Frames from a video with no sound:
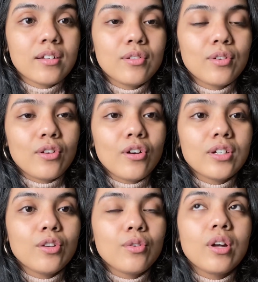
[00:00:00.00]
your
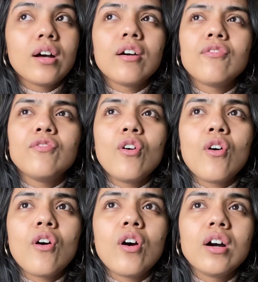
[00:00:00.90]
doctor
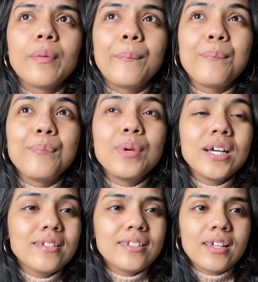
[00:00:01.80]
for a
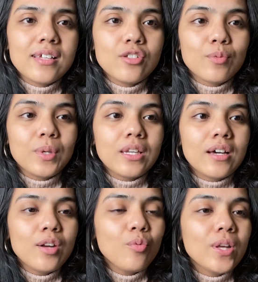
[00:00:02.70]
blood test to be
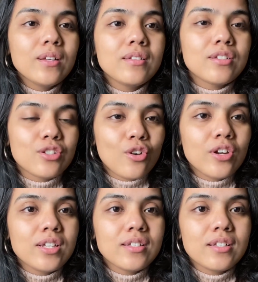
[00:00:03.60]
done, whether this
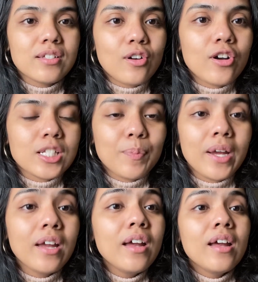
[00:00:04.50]
jaundice is caused
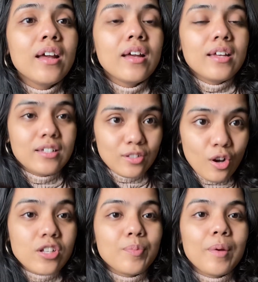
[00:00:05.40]
by
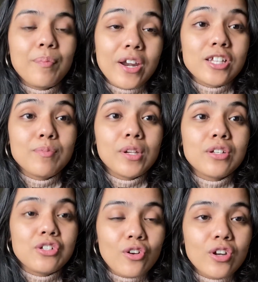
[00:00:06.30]
breast
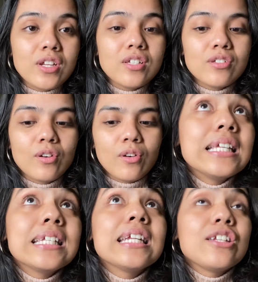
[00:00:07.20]
milk jaundice or
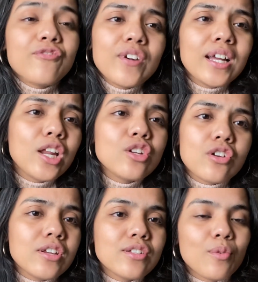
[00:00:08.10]
is it a different kind of
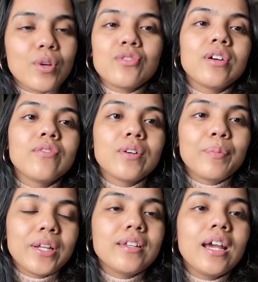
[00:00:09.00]
jaundice or whatsoever.
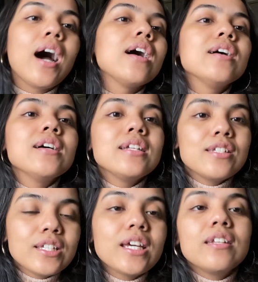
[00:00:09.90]
But yeah,
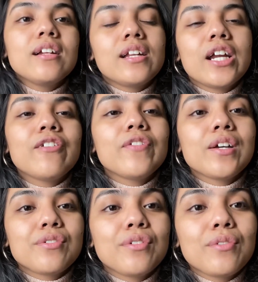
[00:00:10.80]
just get it
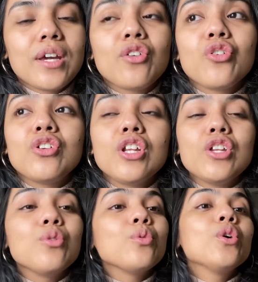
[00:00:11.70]
clarified so you can
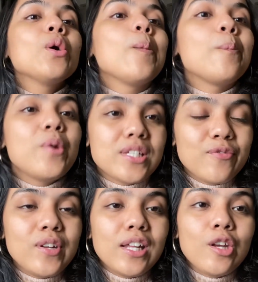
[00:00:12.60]
continue
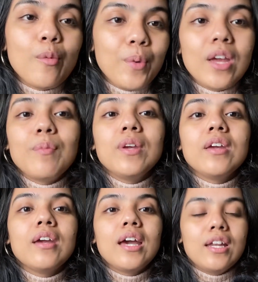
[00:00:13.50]
breastfeeding your
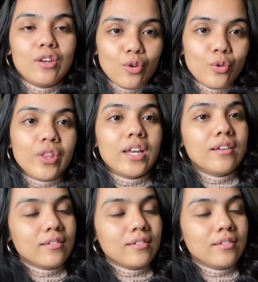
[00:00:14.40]
baby and know that